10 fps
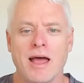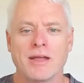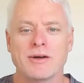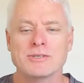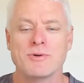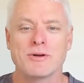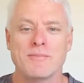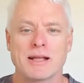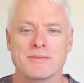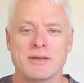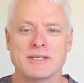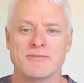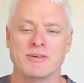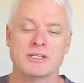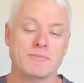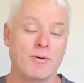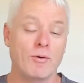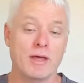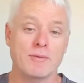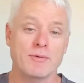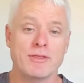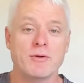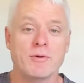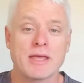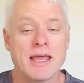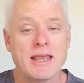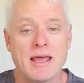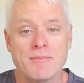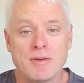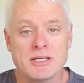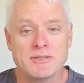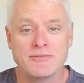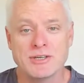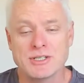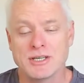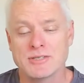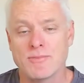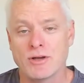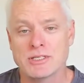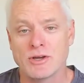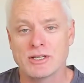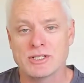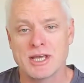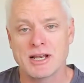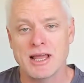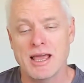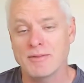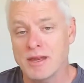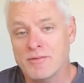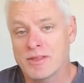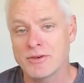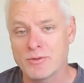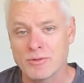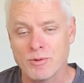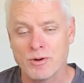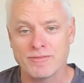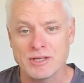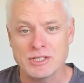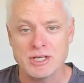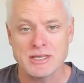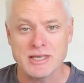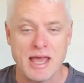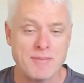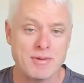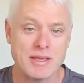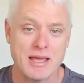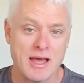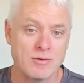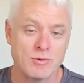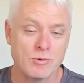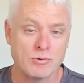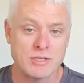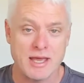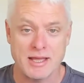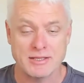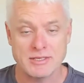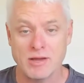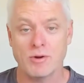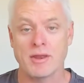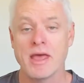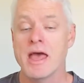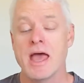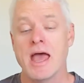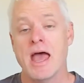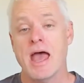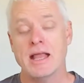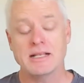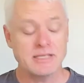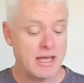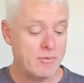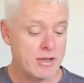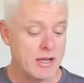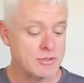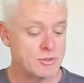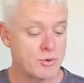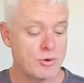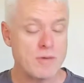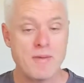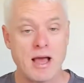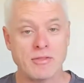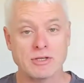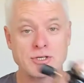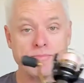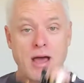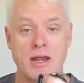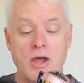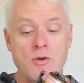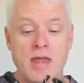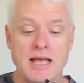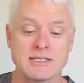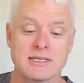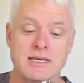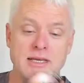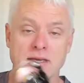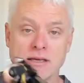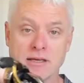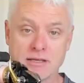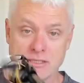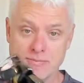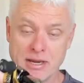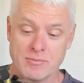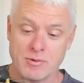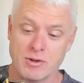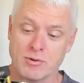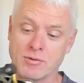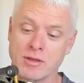Hey guys, welcome back to Beach and Fishing. Paul here with you again, and Beach and Fishing is my site and channel aimed at everything to do with the world of fishing, camping, outdoors and so on. And today we're going to talk about the Shimano Nasci spinning reel,